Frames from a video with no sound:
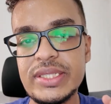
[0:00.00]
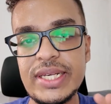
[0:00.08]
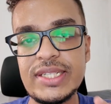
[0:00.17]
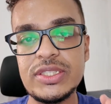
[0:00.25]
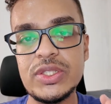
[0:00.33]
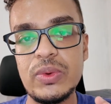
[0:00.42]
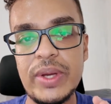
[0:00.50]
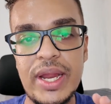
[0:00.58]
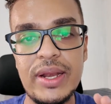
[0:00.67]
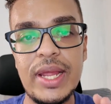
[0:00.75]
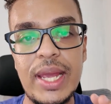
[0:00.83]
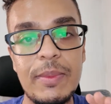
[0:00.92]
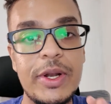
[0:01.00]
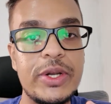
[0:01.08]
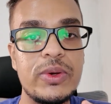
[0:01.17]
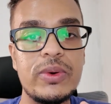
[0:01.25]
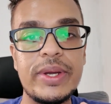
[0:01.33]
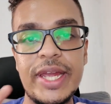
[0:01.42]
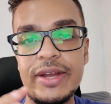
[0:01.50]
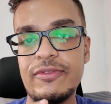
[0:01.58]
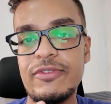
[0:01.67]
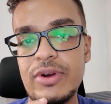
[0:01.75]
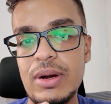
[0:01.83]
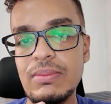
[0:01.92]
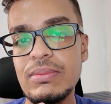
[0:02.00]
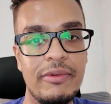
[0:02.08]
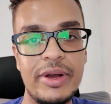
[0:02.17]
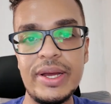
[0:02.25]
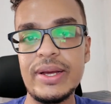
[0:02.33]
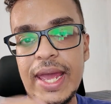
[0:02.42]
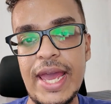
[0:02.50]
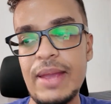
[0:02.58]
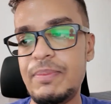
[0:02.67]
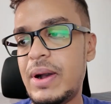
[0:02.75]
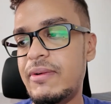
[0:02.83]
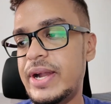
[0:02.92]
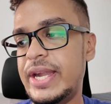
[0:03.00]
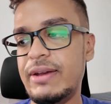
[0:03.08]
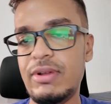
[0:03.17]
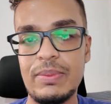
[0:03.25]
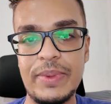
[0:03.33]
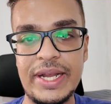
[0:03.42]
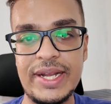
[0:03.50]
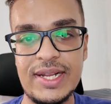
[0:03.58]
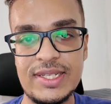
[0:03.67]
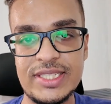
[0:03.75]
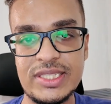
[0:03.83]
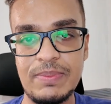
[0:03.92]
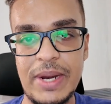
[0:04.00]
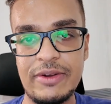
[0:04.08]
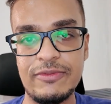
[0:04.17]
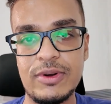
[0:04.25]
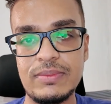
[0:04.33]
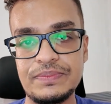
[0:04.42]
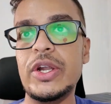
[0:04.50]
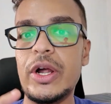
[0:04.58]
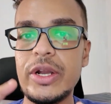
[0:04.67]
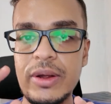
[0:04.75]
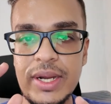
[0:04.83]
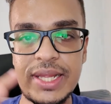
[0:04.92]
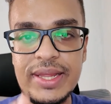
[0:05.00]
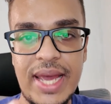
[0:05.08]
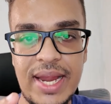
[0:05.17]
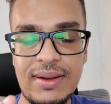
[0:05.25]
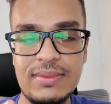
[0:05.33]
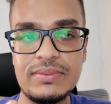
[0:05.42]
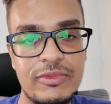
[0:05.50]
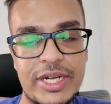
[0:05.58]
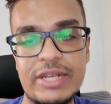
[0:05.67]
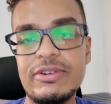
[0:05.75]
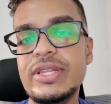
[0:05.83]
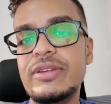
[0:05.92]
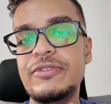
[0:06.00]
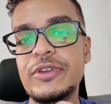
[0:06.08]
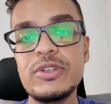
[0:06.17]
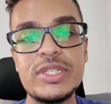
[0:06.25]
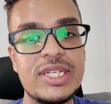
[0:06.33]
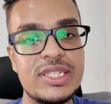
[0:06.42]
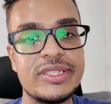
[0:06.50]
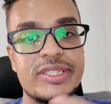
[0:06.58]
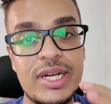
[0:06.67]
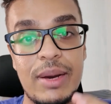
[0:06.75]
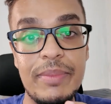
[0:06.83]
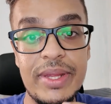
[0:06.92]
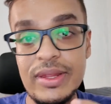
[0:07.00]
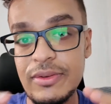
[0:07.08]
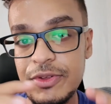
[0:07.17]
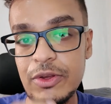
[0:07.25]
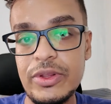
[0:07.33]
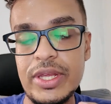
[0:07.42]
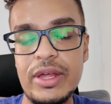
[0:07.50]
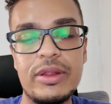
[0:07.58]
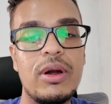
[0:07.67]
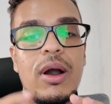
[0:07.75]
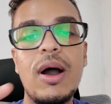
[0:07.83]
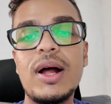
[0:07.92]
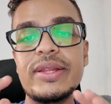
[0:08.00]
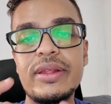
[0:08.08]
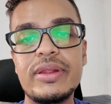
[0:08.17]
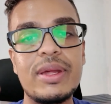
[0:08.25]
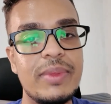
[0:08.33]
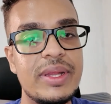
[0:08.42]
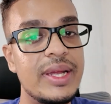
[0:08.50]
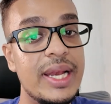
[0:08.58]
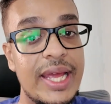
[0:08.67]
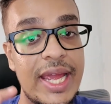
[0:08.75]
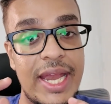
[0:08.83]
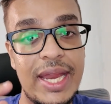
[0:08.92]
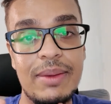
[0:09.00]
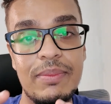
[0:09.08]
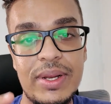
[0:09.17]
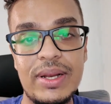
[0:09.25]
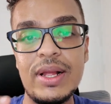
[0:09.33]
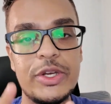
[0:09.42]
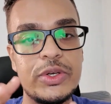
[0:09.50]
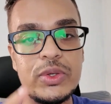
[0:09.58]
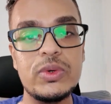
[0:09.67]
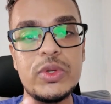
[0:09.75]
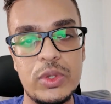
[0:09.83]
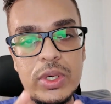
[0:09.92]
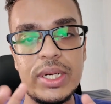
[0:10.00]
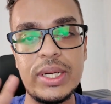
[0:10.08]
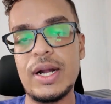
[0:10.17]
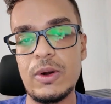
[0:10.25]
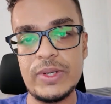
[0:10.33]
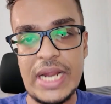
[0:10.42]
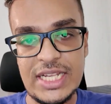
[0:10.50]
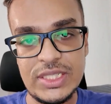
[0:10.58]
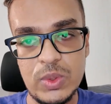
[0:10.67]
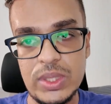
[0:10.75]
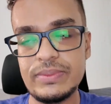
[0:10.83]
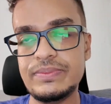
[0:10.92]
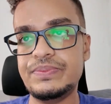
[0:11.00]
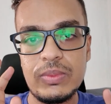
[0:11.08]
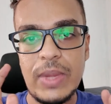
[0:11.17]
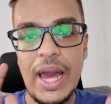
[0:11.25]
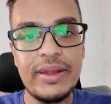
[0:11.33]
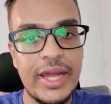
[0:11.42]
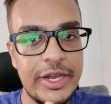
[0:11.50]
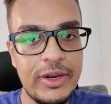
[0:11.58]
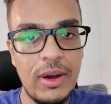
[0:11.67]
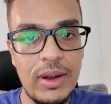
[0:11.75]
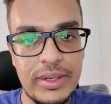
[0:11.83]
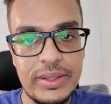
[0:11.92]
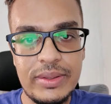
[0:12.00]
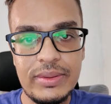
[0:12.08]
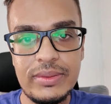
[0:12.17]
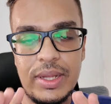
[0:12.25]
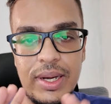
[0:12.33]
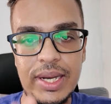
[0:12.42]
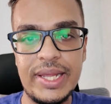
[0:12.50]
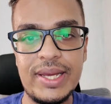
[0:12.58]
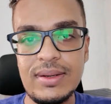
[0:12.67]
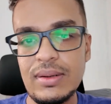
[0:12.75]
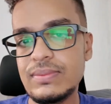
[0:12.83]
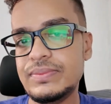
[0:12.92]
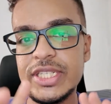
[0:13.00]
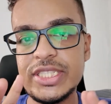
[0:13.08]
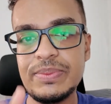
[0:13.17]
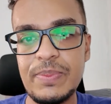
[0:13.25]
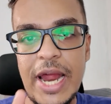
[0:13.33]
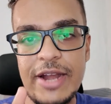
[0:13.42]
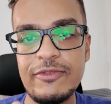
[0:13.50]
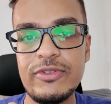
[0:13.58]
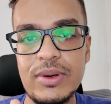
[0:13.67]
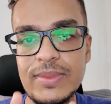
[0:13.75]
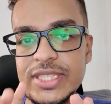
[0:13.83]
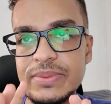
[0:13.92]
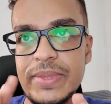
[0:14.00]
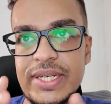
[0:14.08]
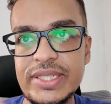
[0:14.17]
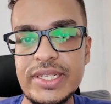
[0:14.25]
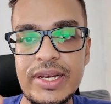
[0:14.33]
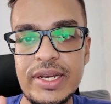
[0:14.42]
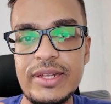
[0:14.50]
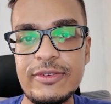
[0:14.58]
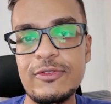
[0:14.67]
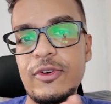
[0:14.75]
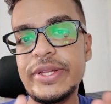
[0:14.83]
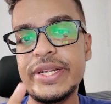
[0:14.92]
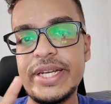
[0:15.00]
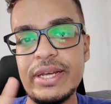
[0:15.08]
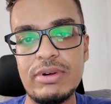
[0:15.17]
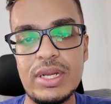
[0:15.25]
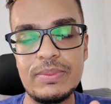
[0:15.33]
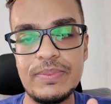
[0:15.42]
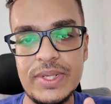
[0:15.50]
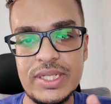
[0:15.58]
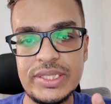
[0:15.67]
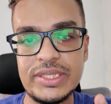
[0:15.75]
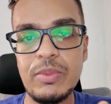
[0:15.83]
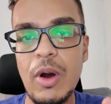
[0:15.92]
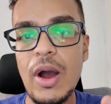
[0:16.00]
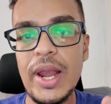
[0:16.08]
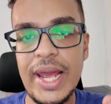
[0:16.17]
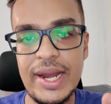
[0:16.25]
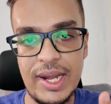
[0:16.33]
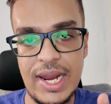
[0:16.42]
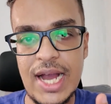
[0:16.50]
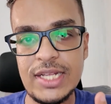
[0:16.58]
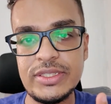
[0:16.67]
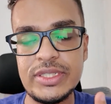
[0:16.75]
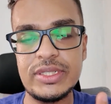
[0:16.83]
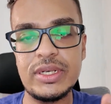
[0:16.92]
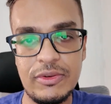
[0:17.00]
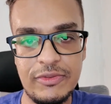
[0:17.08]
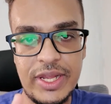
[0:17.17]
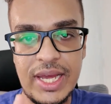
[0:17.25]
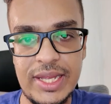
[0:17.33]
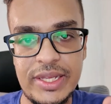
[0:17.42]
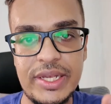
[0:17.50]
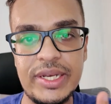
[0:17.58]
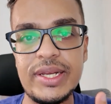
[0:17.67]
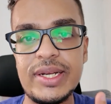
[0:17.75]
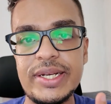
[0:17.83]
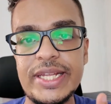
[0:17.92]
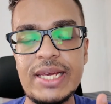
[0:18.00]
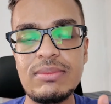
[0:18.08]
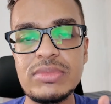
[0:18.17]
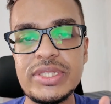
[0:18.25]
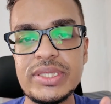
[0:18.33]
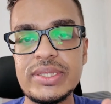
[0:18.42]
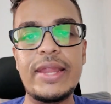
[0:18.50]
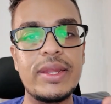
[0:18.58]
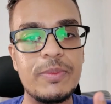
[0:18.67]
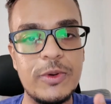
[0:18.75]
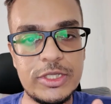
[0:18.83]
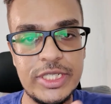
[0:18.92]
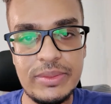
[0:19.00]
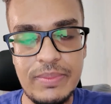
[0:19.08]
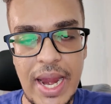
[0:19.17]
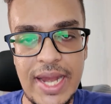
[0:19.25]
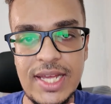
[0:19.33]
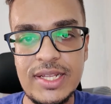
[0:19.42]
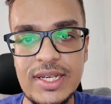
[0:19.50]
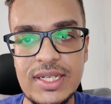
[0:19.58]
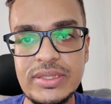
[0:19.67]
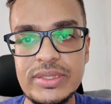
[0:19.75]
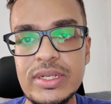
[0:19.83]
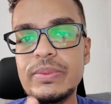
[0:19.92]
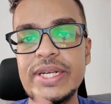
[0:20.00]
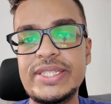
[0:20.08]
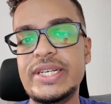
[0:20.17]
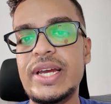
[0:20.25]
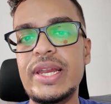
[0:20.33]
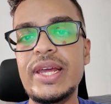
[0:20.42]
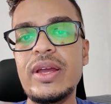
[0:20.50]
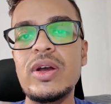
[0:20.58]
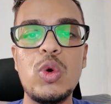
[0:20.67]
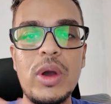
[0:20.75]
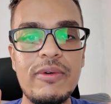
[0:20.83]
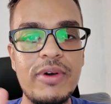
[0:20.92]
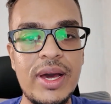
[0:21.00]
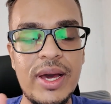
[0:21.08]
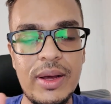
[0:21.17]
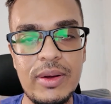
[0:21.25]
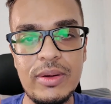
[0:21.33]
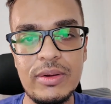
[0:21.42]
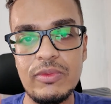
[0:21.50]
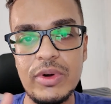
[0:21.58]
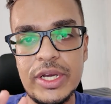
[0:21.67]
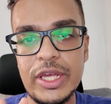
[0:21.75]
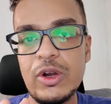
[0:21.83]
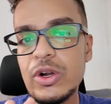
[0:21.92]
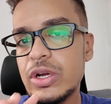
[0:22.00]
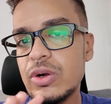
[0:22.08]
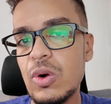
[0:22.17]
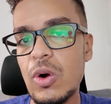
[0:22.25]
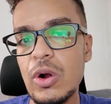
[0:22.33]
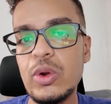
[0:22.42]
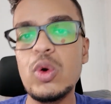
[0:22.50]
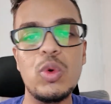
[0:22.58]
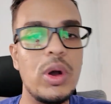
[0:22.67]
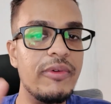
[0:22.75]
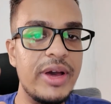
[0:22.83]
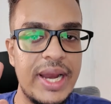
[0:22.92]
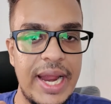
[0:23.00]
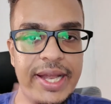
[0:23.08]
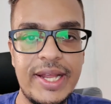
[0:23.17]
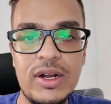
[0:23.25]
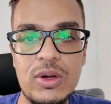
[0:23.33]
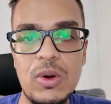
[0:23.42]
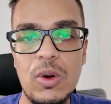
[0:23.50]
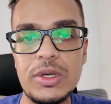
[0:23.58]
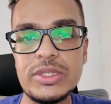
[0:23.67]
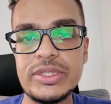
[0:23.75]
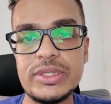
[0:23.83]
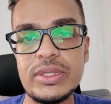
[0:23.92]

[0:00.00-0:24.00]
things you can able to get from our AI powered developer intelligence platform. Not only that, whatever the features come in the future, all these are basically enabled into your account as well. As I told earlier, this platform is basically for the developers, small and large software engineer teams, and the project managers. So basically whoever working on a code, whoever writing a code,